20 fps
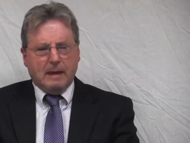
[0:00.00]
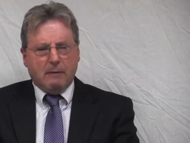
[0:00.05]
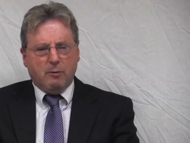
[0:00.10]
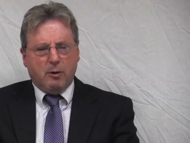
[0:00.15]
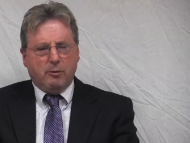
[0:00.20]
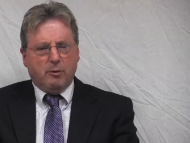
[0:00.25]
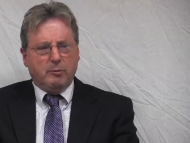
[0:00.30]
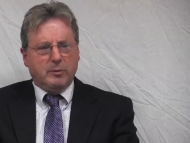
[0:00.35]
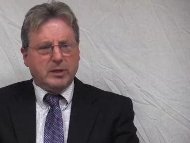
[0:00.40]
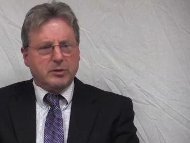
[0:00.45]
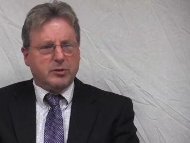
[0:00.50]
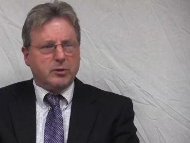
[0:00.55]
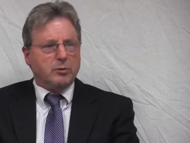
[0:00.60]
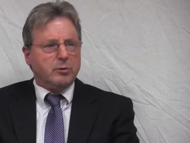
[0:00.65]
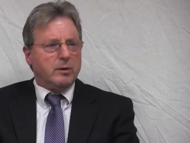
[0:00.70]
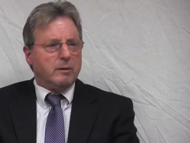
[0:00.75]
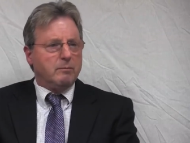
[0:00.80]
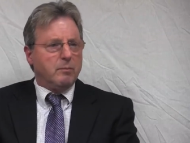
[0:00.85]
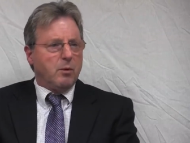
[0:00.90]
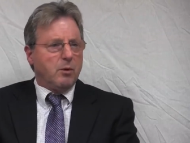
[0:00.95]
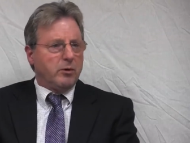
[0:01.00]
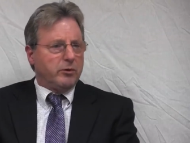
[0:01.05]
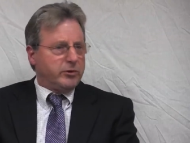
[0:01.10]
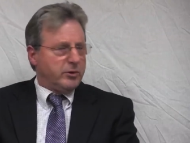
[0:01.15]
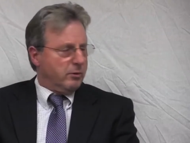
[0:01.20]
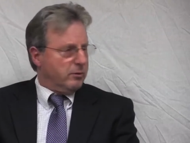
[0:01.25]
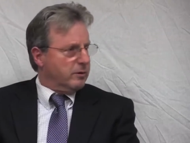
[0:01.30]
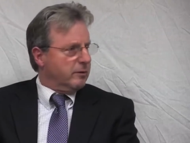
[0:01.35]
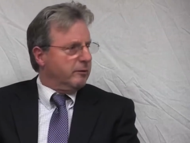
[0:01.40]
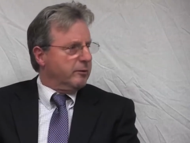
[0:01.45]
what we'll be doing more
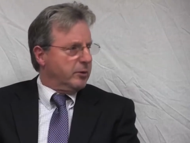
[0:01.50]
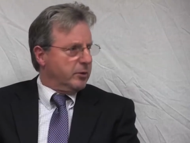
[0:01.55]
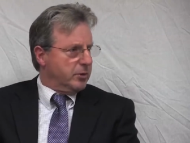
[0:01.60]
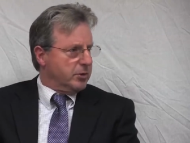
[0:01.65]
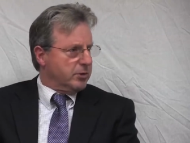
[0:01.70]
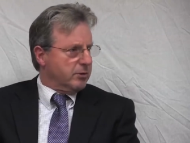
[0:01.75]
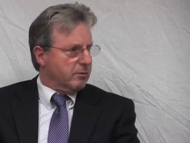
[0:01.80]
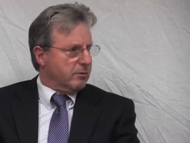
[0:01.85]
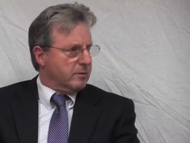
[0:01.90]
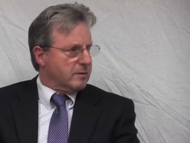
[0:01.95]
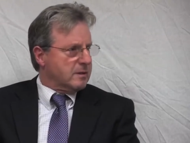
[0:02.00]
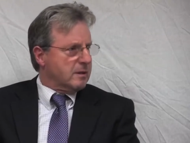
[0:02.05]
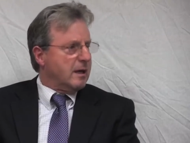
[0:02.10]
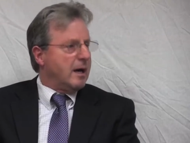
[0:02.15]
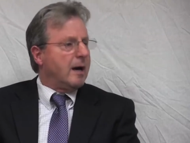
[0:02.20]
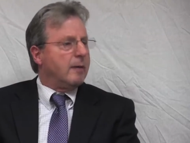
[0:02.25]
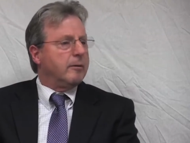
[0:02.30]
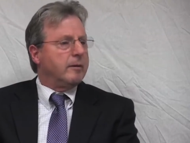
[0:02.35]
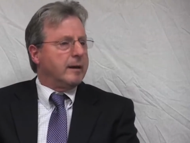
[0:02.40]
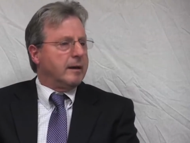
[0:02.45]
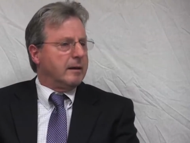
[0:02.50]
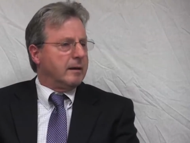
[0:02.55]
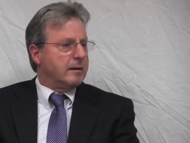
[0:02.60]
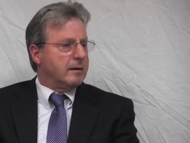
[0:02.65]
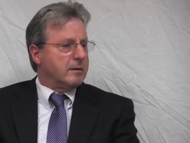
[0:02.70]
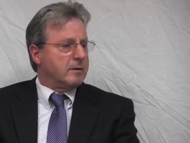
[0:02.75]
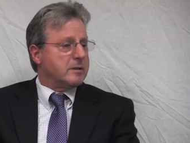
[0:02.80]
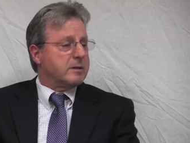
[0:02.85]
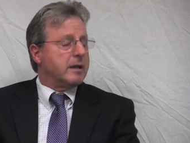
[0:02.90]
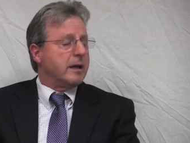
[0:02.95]
so in the future is lobbying
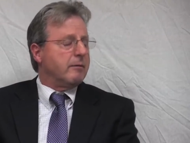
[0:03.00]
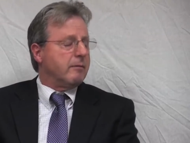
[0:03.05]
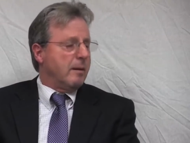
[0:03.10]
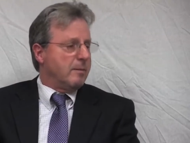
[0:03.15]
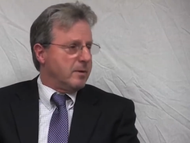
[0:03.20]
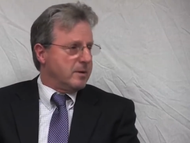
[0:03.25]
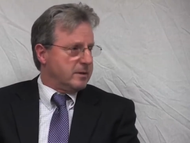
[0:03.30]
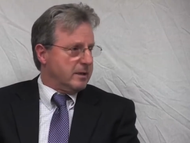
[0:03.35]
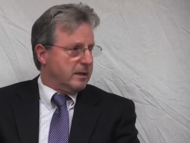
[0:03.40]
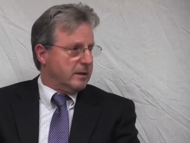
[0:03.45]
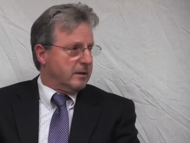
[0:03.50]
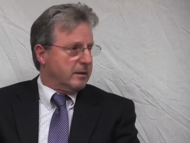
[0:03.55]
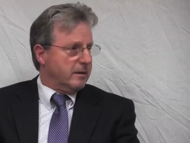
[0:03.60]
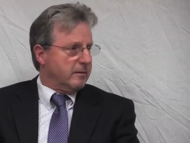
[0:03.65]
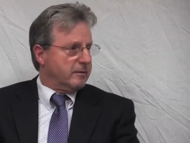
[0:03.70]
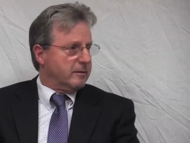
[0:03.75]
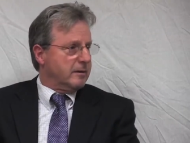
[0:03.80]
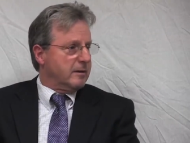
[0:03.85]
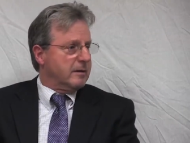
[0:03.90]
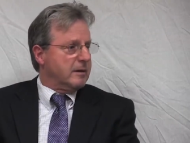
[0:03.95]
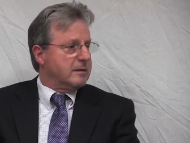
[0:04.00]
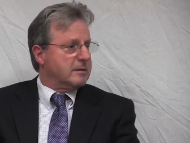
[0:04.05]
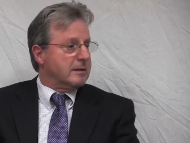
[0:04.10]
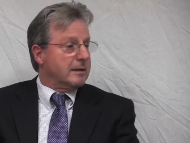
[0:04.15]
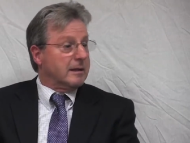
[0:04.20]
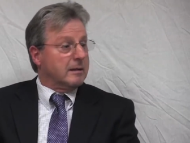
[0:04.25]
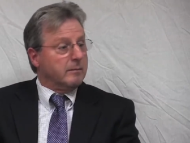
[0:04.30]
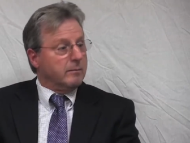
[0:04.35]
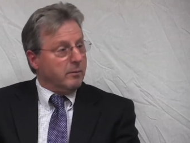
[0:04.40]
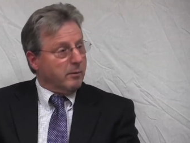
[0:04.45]
our state representatives
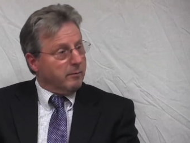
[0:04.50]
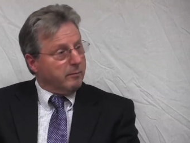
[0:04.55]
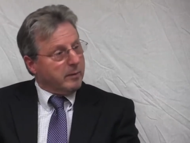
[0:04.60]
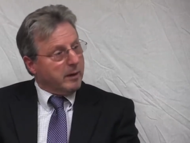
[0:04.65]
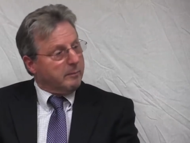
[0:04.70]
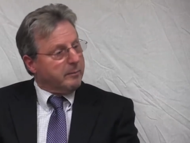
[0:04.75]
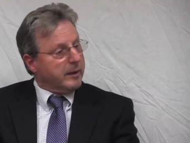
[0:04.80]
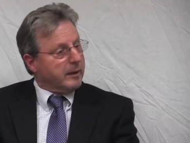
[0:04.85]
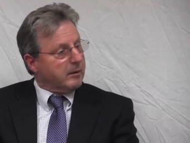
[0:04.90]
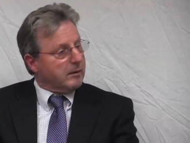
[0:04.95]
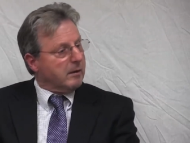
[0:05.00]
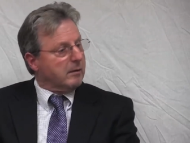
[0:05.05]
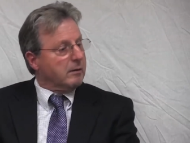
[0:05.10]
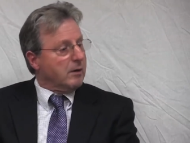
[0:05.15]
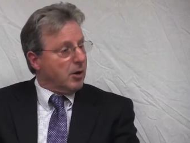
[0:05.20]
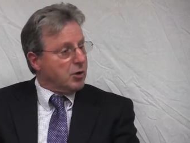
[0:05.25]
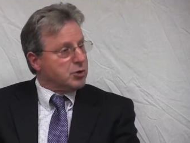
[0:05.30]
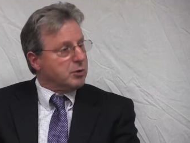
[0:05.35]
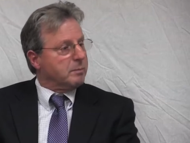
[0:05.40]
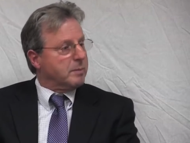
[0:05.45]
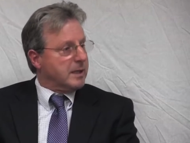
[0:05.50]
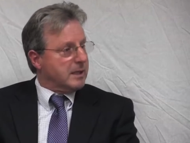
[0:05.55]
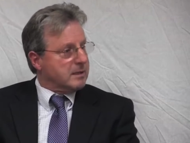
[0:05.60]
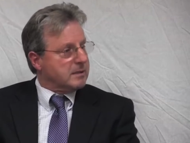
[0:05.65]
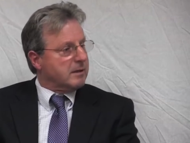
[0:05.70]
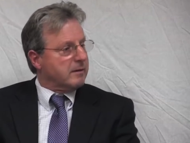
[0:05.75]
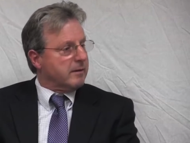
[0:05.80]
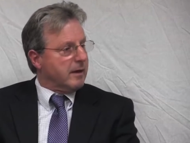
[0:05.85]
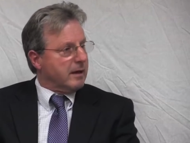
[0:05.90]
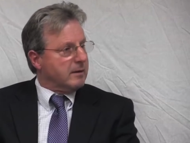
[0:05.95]
to get a larger
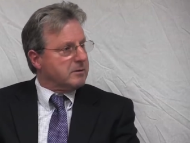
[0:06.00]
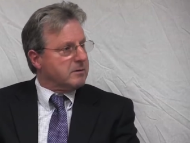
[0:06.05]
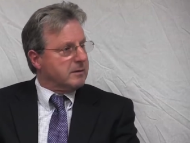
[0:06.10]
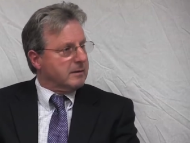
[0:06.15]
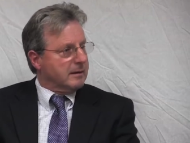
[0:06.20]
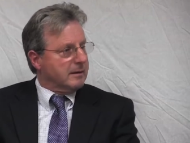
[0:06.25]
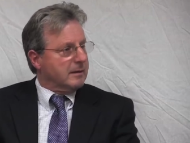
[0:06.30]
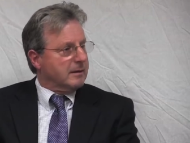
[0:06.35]
piece of that.